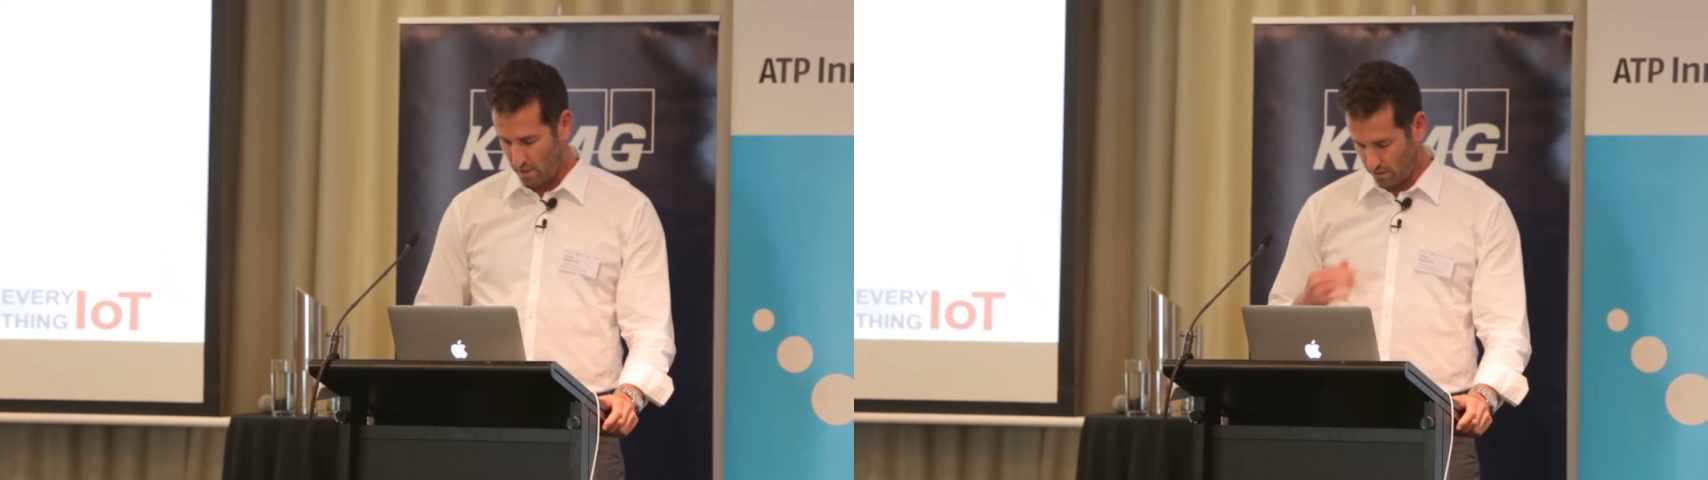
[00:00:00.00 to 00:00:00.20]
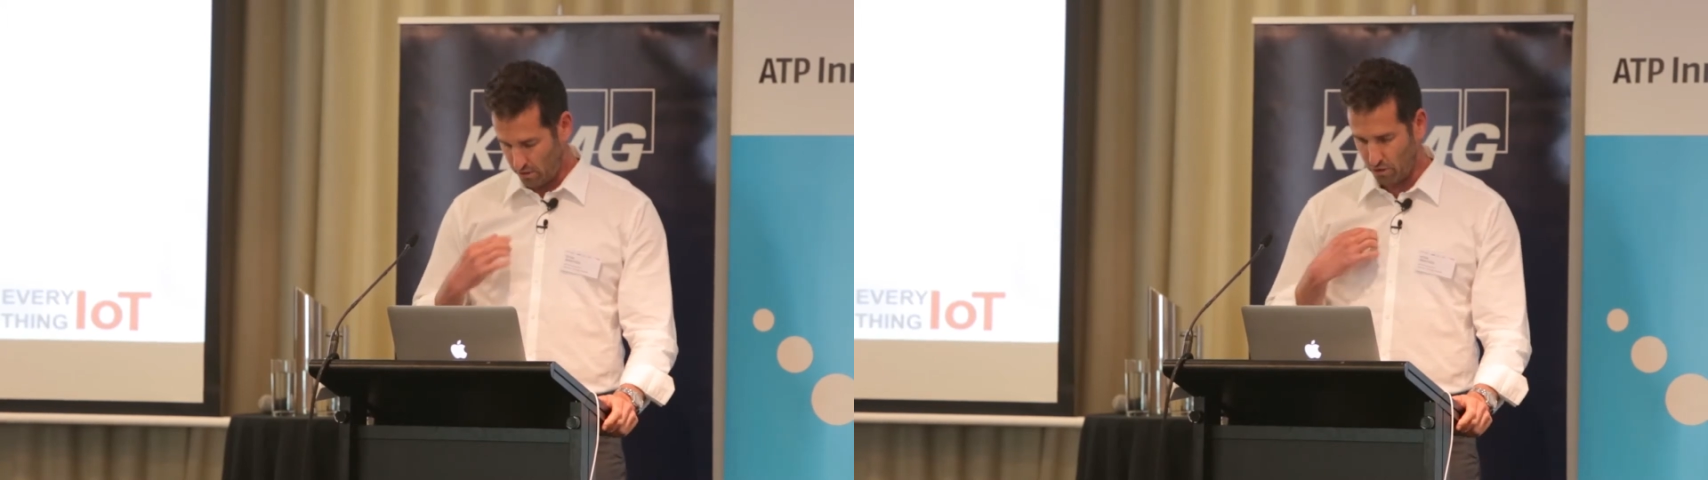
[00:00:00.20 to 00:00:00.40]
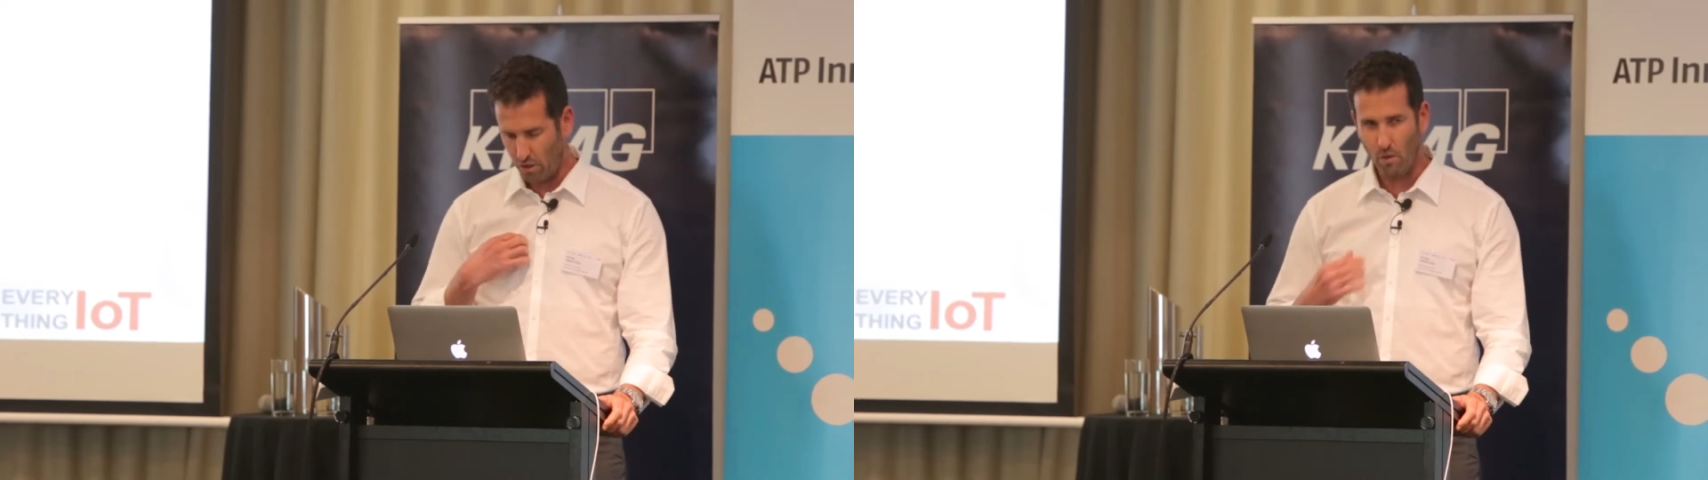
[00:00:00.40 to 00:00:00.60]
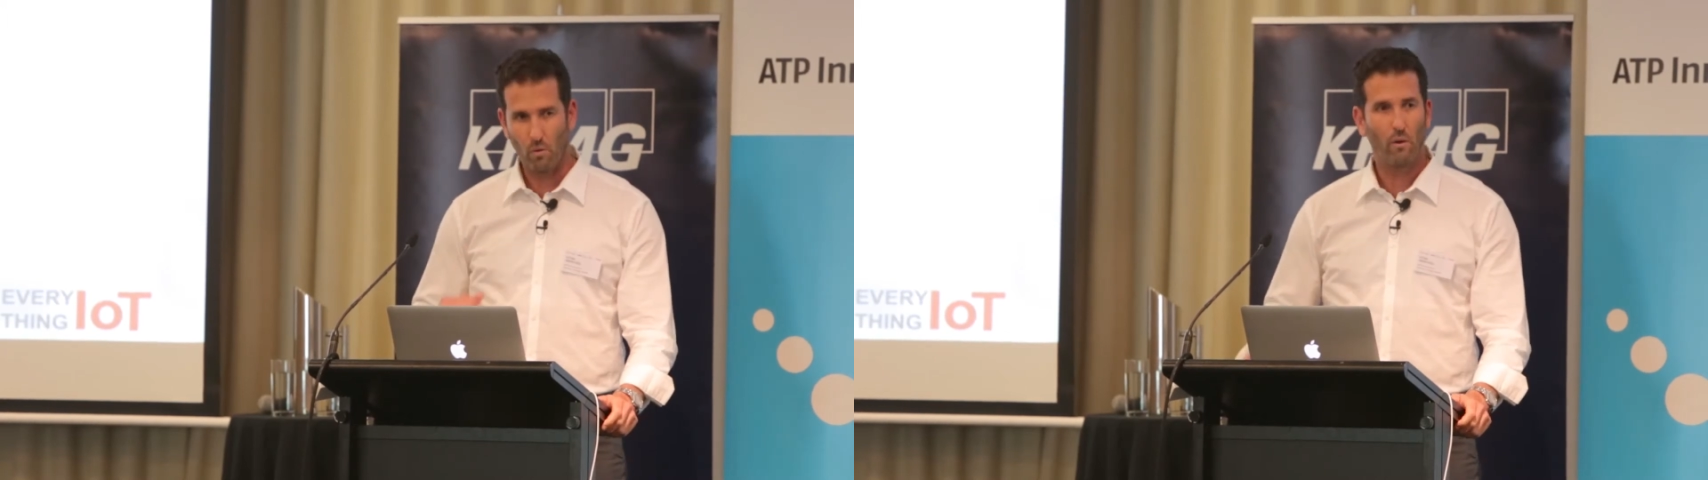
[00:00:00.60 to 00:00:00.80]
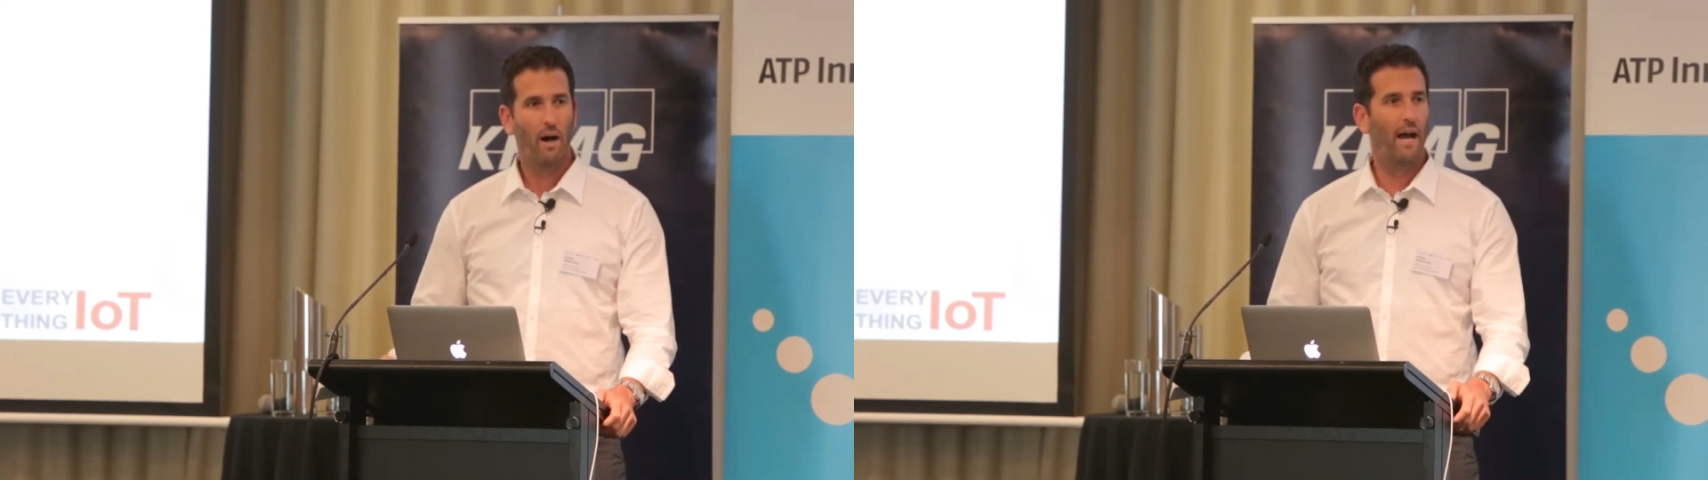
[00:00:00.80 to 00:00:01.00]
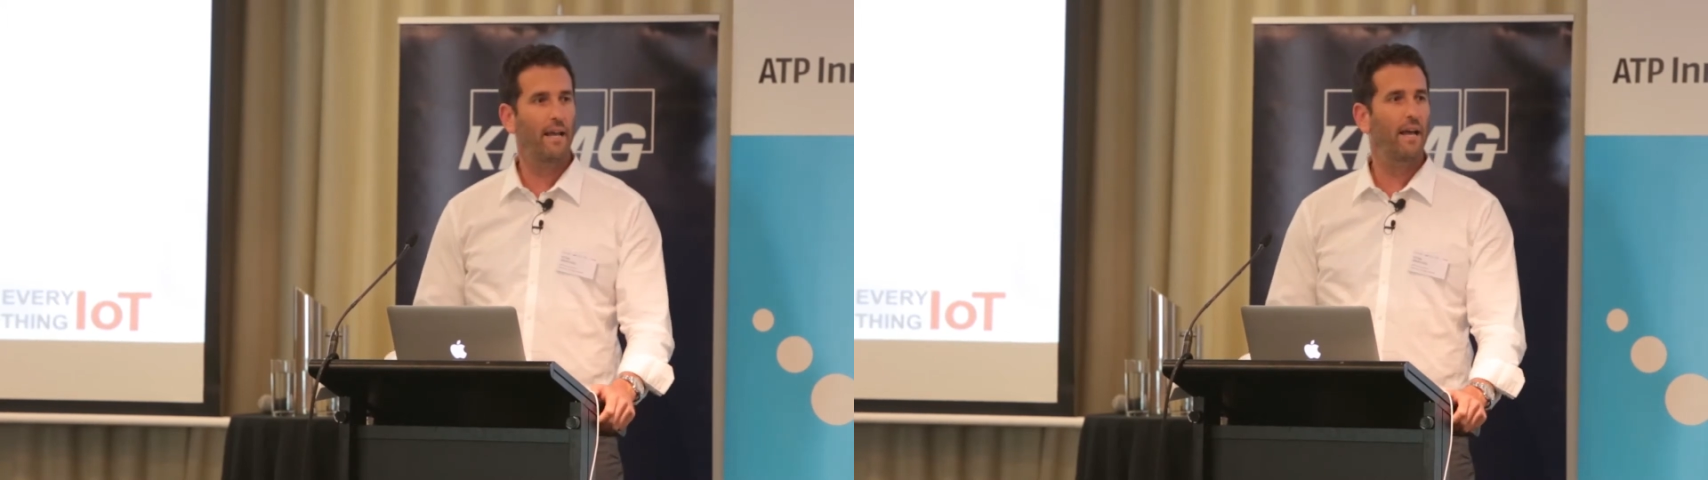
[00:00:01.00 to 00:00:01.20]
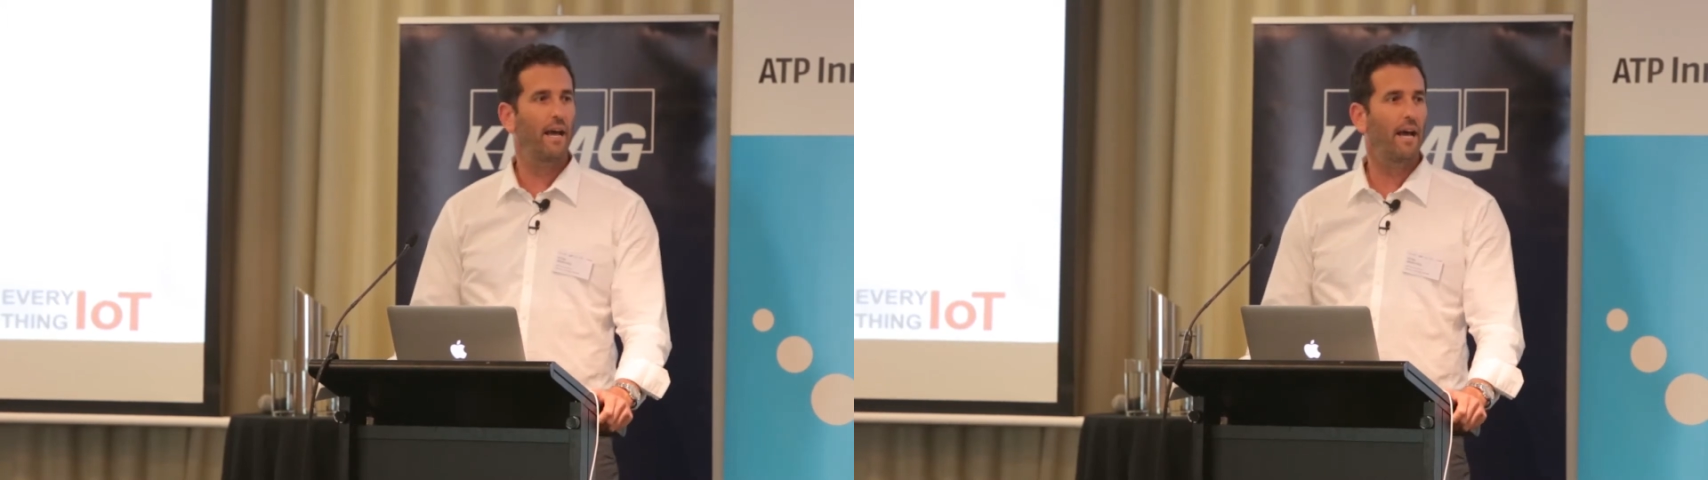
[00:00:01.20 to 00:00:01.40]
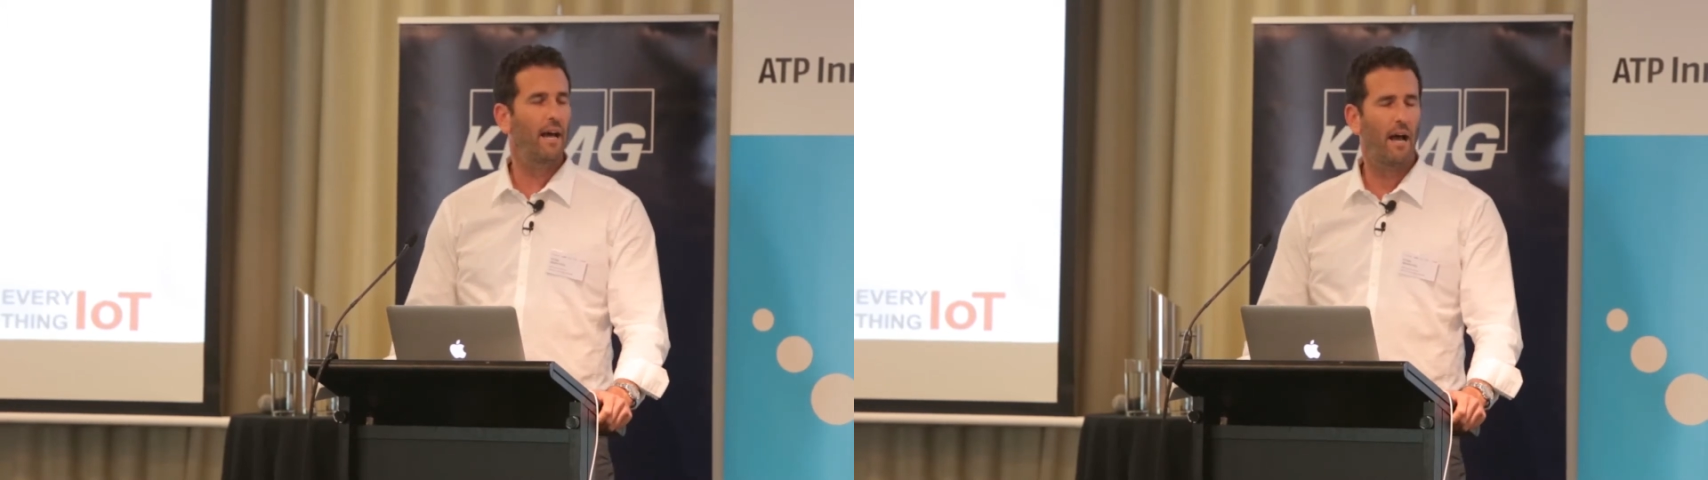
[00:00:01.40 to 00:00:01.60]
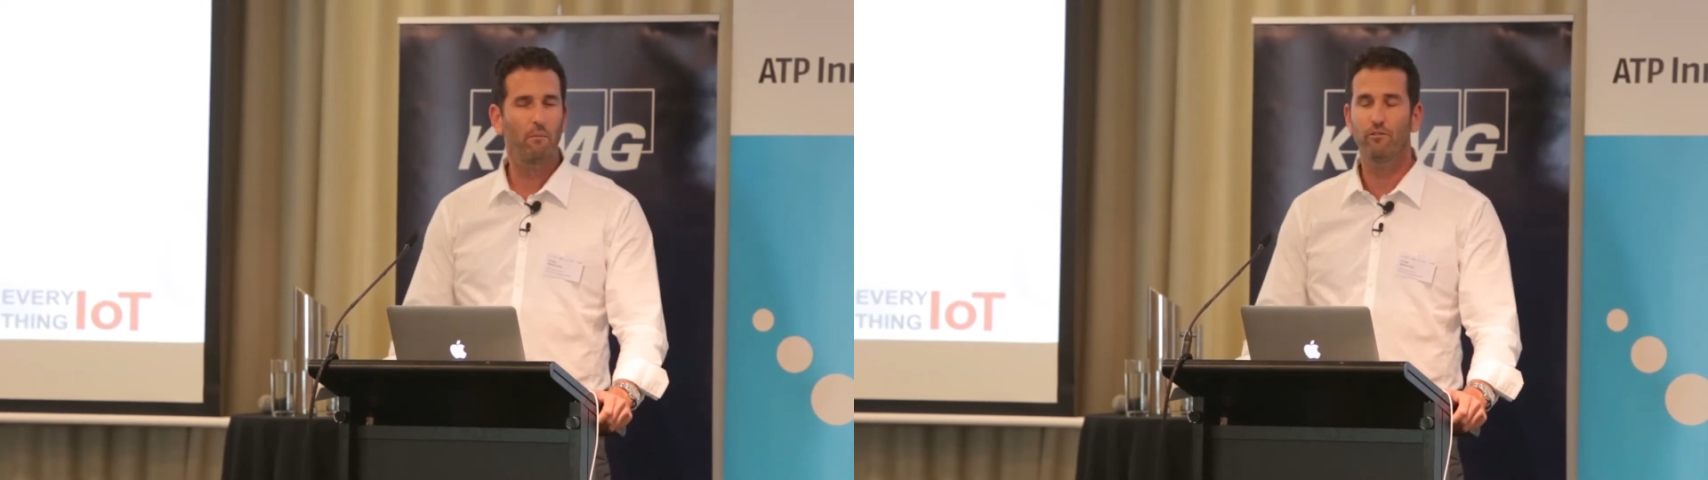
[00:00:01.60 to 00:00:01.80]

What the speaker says: So I'm